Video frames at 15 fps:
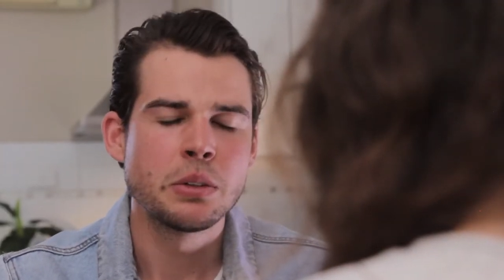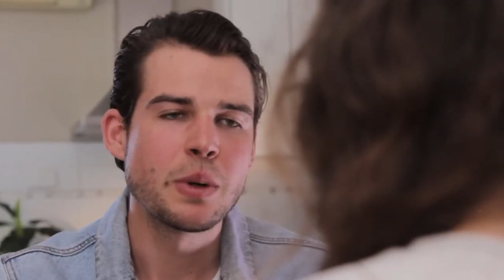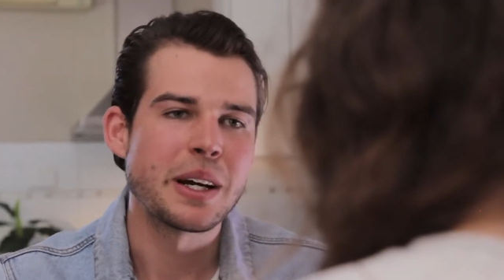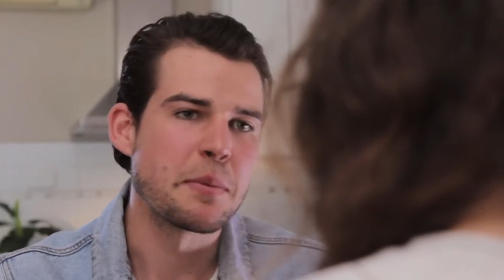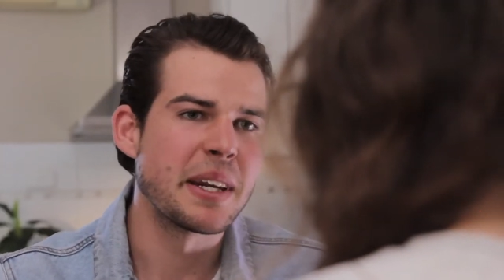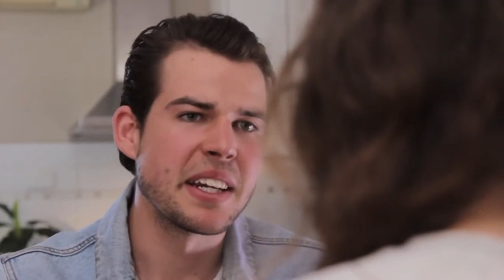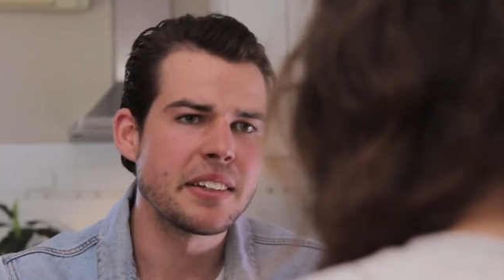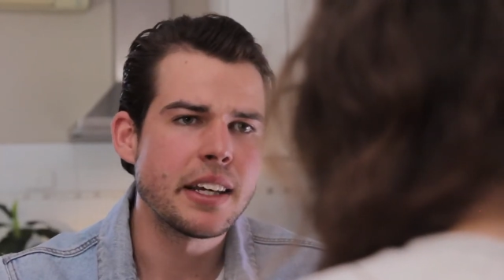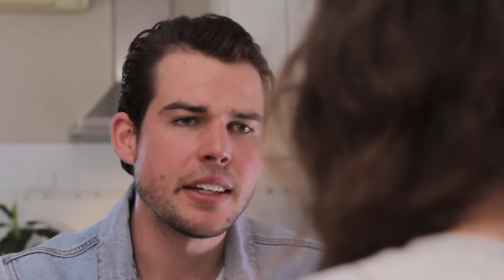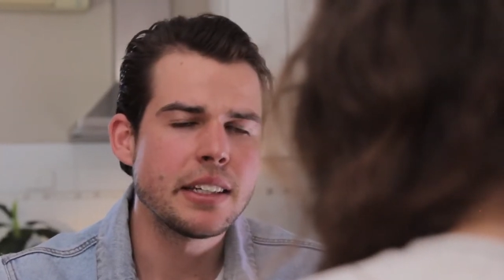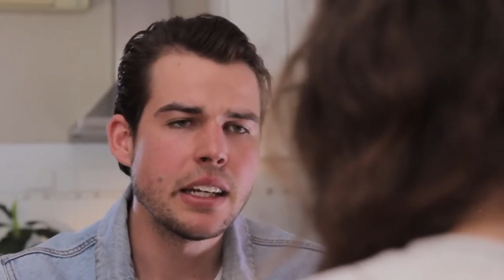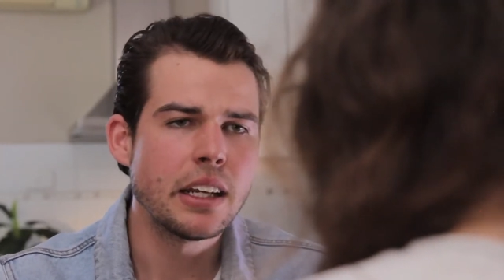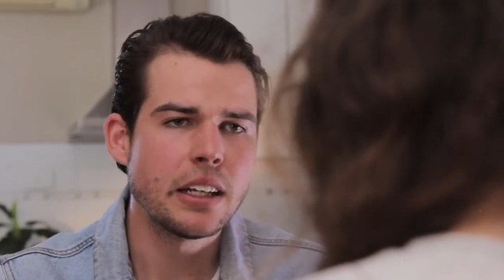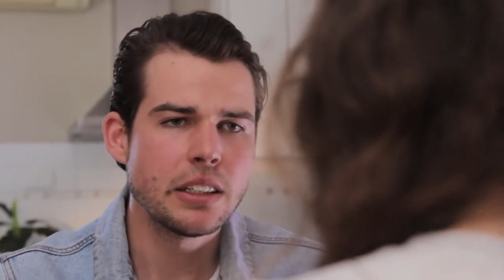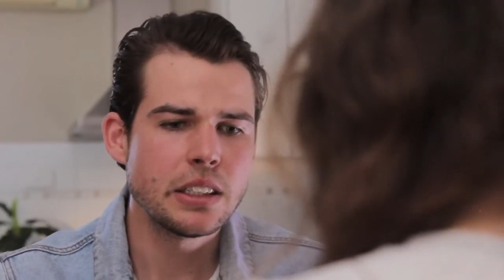Wait a minute,
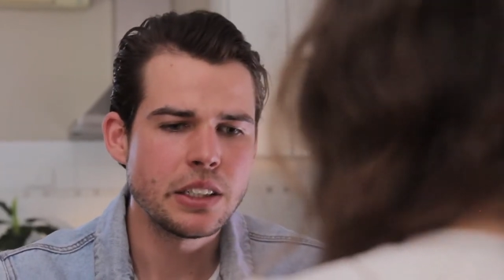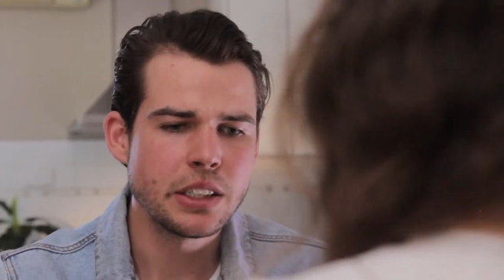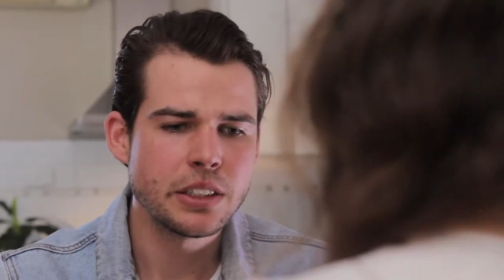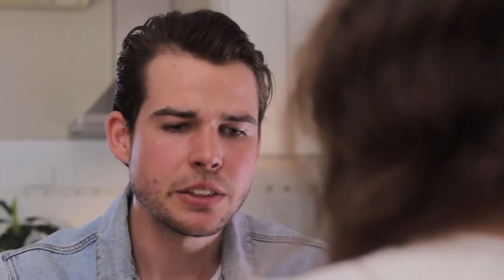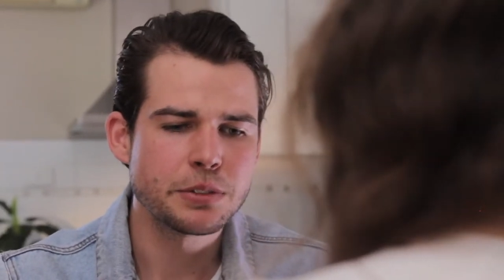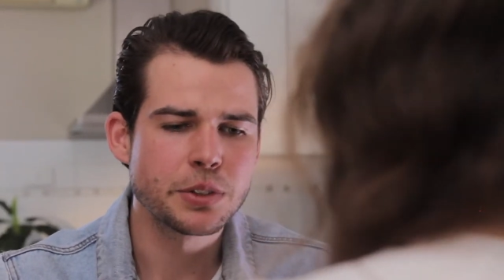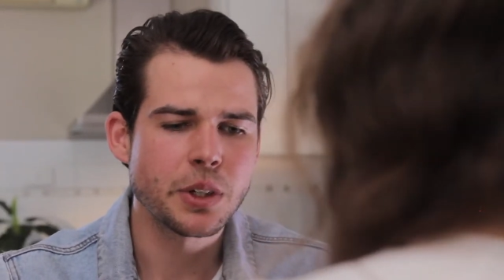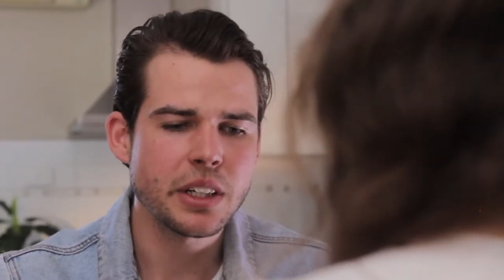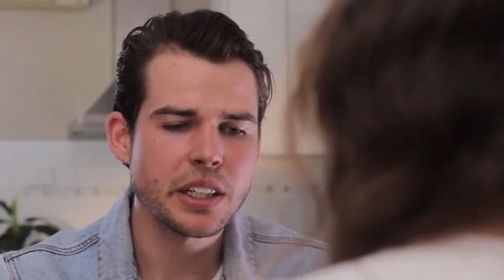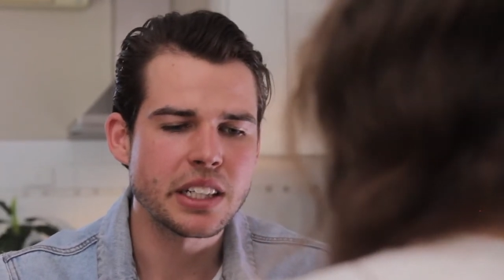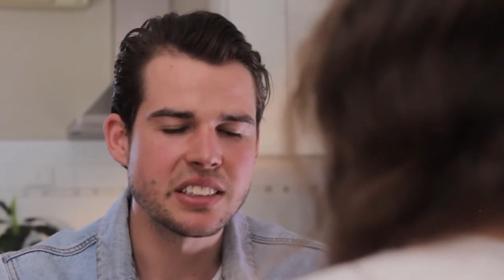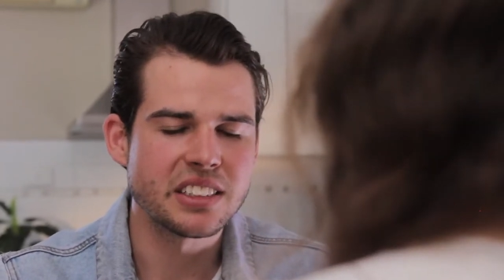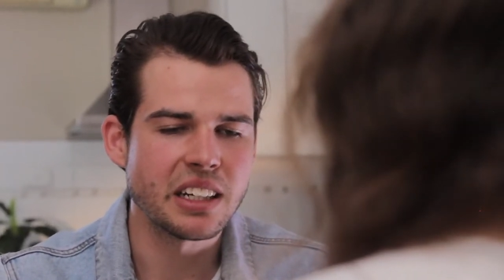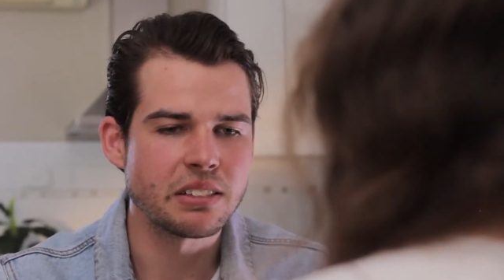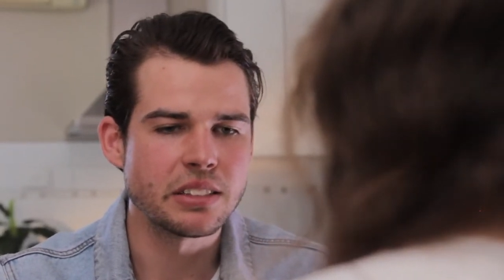did Veronica
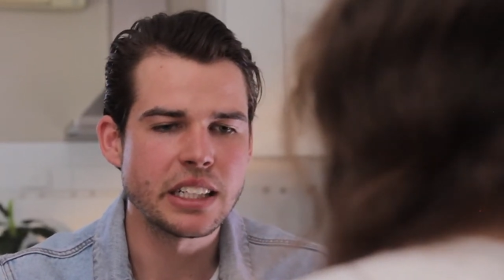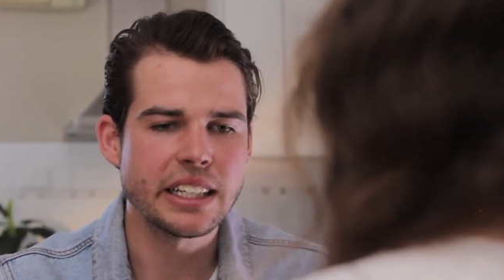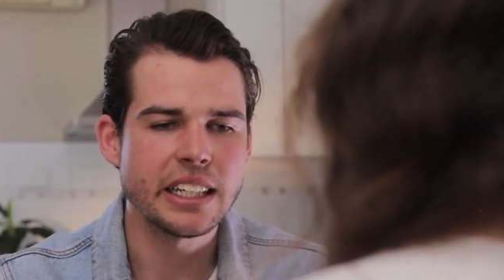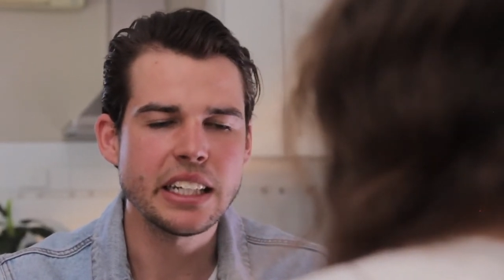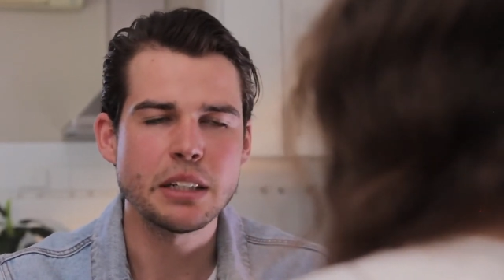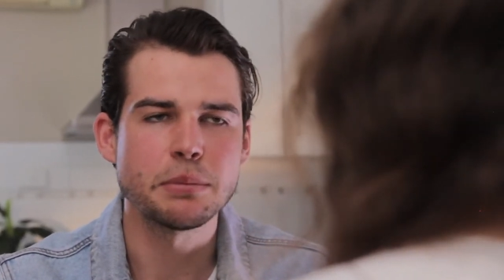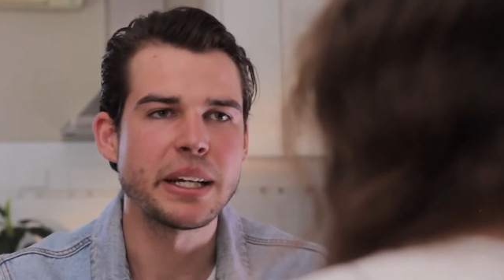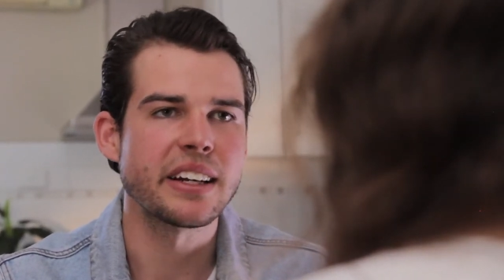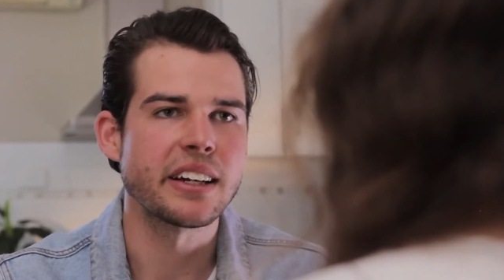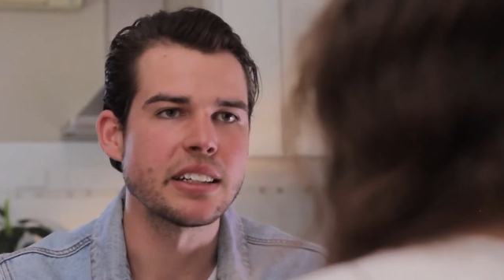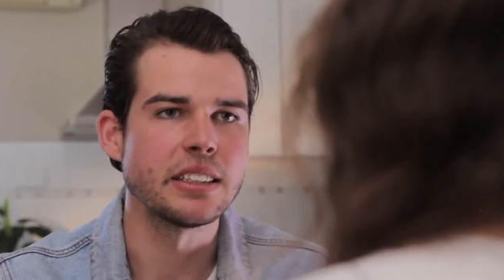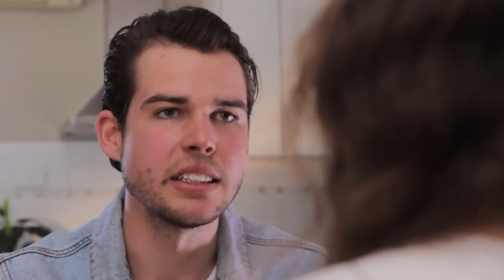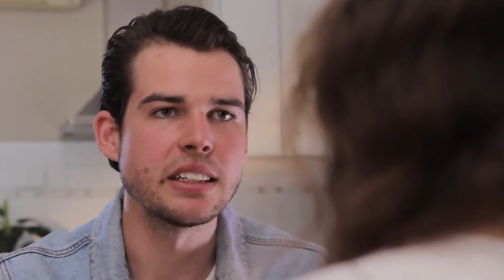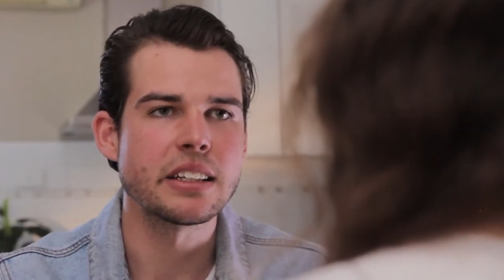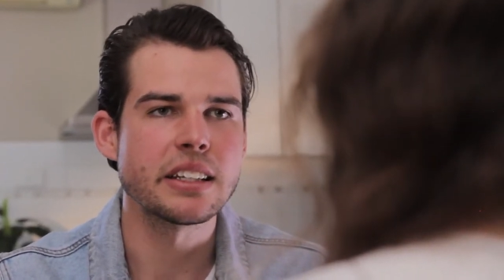tell Nikki about our
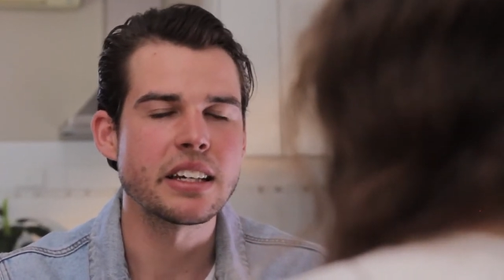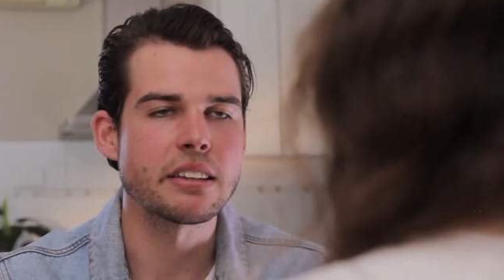dinner the